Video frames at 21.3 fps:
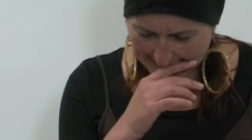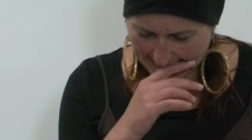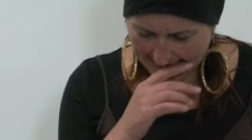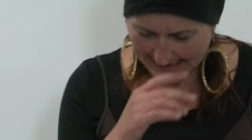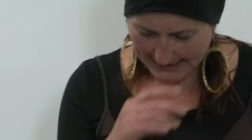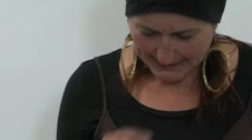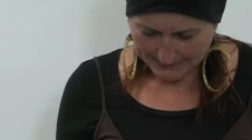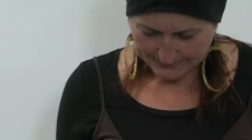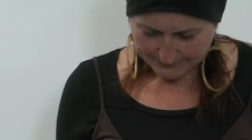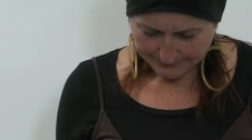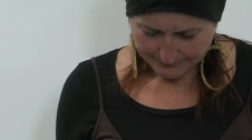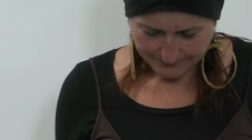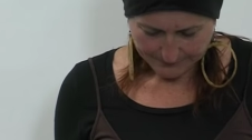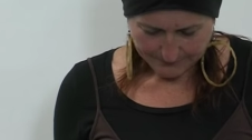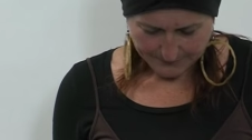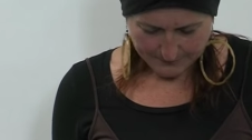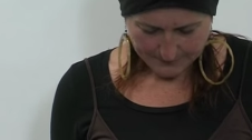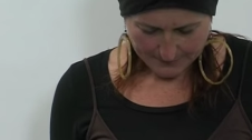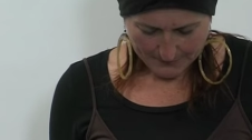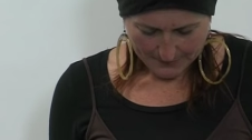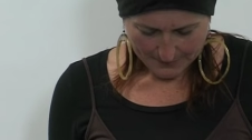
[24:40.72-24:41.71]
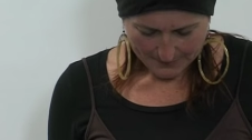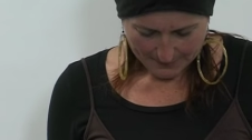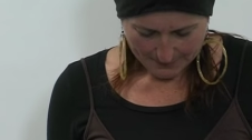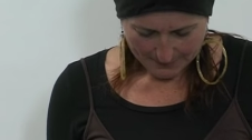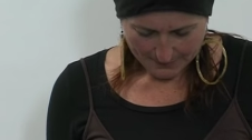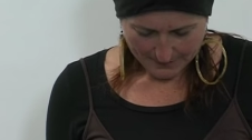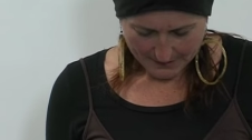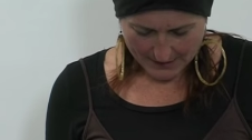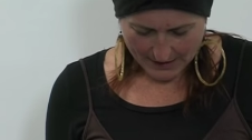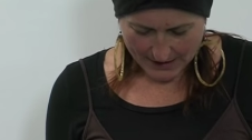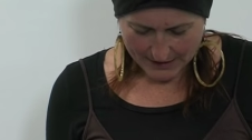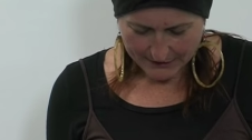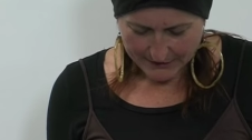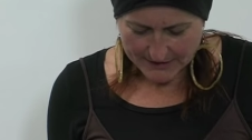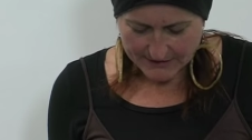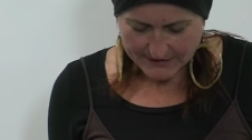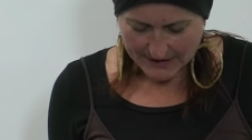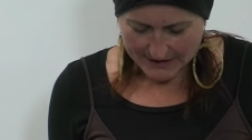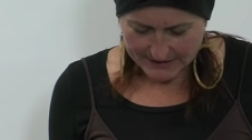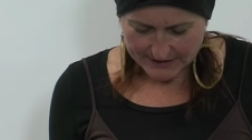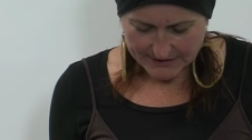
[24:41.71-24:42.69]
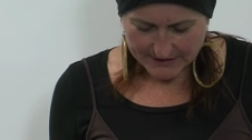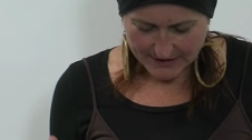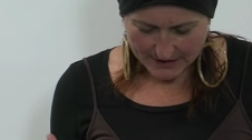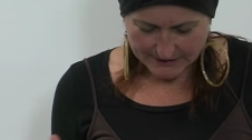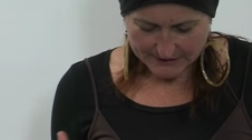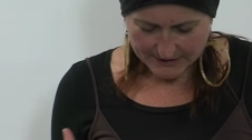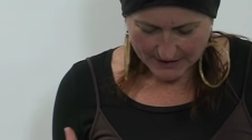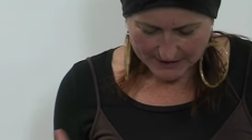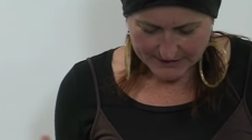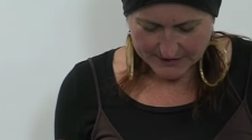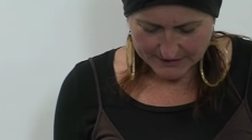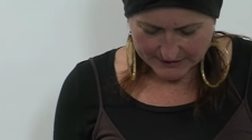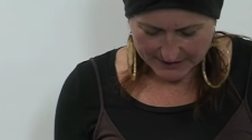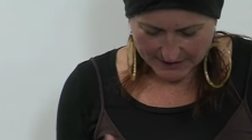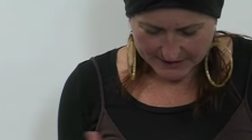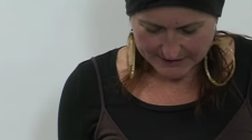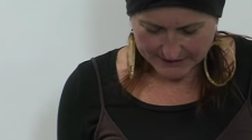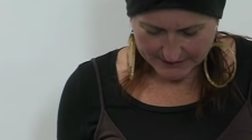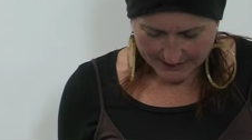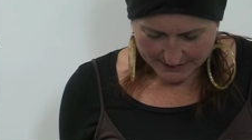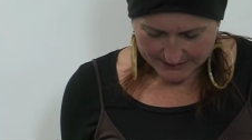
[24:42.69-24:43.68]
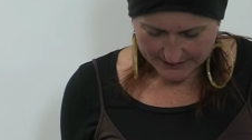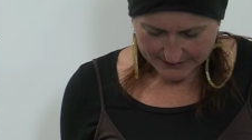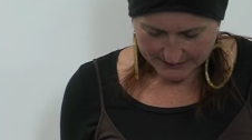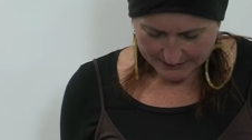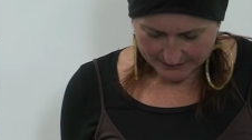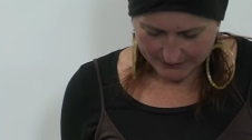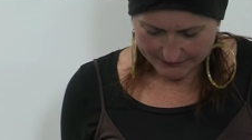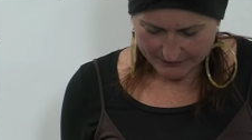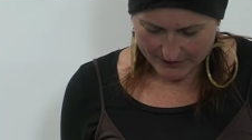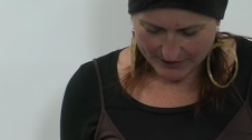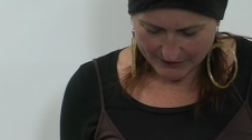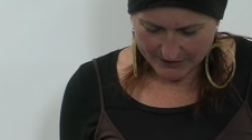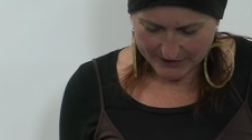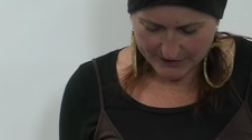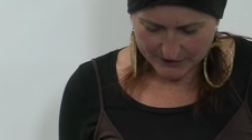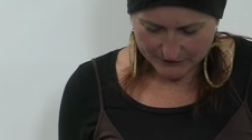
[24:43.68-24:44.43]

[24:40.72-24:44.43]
Um, I think that's, that, that's, that's, that's a very